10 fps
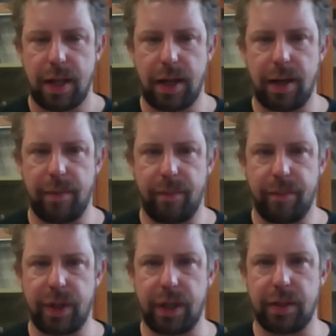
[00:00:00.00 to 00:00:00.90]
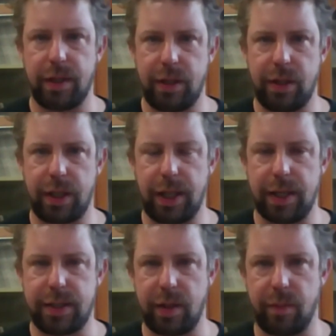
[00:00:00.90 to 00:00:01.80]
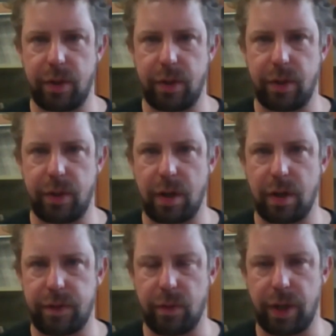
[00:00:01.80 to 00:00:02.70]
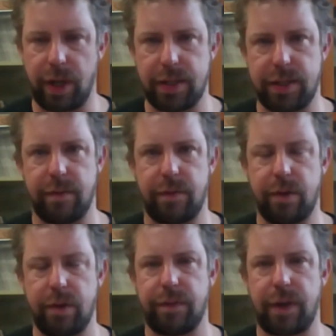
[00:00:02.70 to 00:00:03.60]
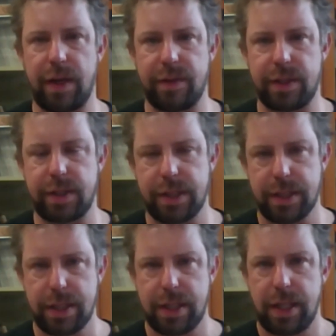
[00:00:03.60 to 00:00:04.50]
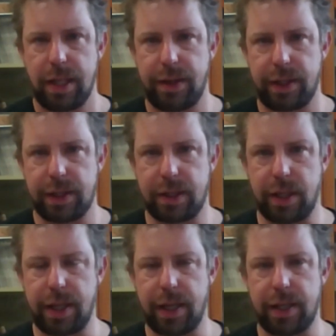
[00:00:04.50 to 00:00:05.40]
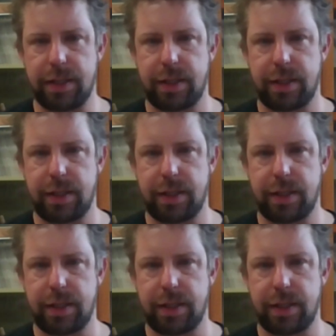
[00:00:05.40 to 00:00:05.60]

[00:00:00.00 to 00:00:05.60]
that you can add to your brews as well if you want to add some fruity flavors and things like that